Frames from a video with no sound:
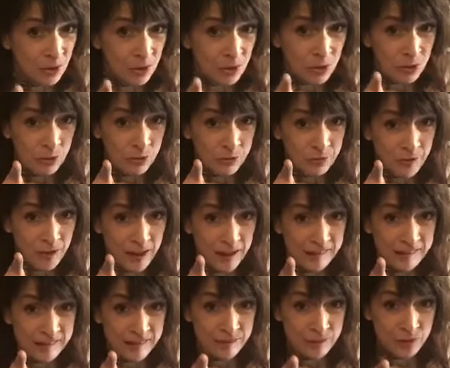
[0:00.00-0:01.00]
who
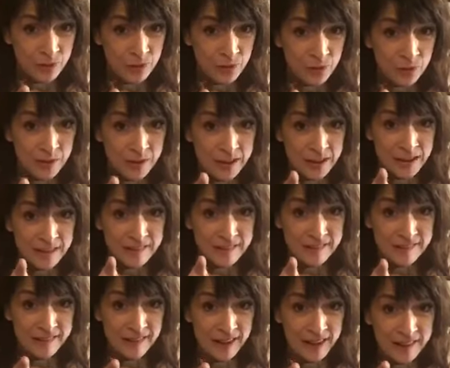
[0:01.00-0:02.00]
first of all
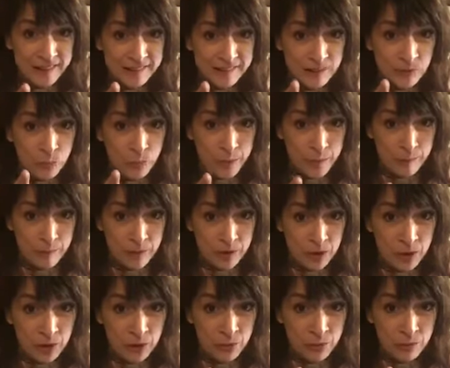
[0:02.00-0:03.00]
decides to whip
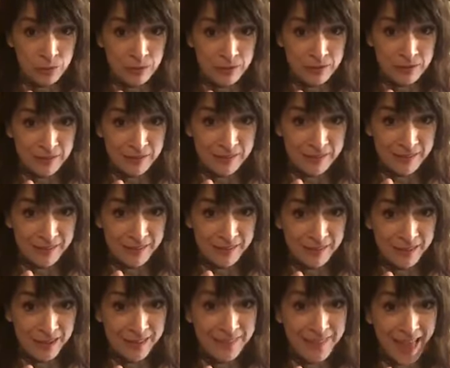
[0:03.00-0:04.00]
you,
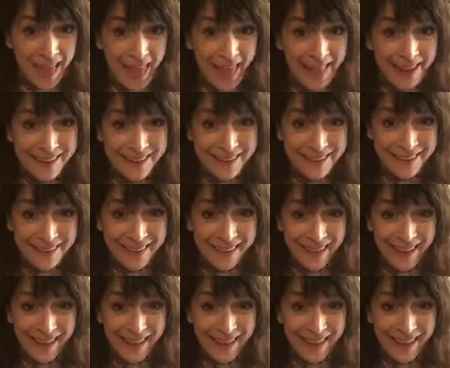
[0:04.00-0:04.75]
and then